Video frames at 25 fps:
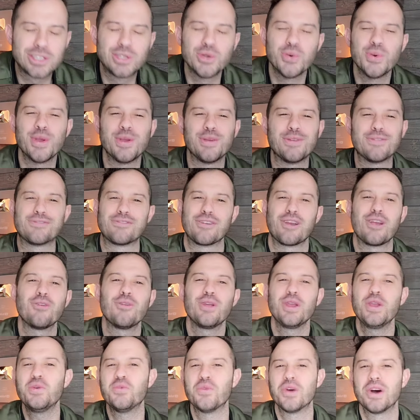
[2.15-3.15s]
doing
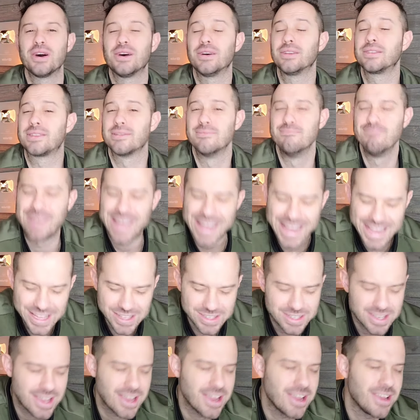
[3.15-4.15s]
very well to
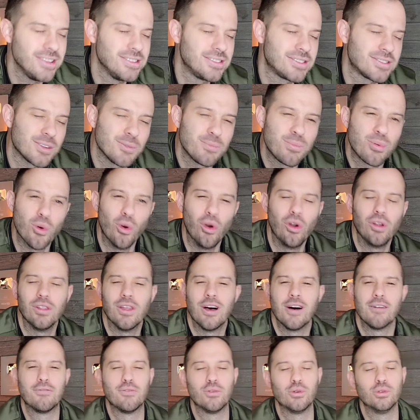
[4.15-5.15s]
maintain support
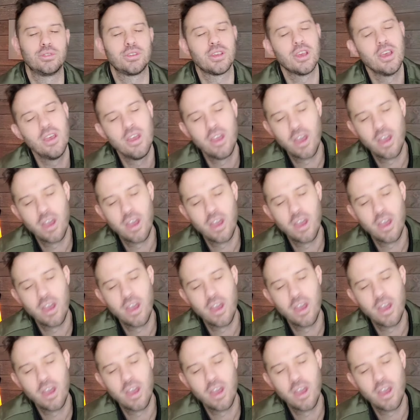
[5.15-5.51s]
levels